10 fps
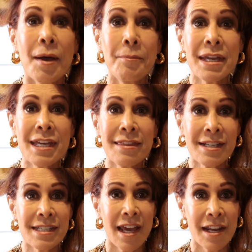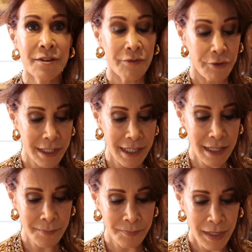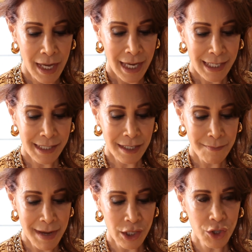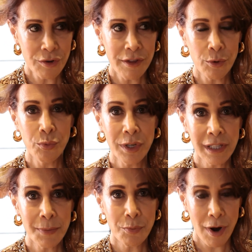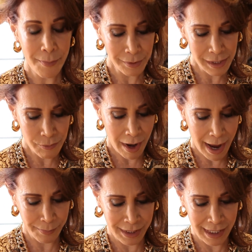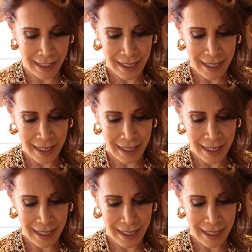baking things ahead and freezing them is to make sure they're really properly wrapped.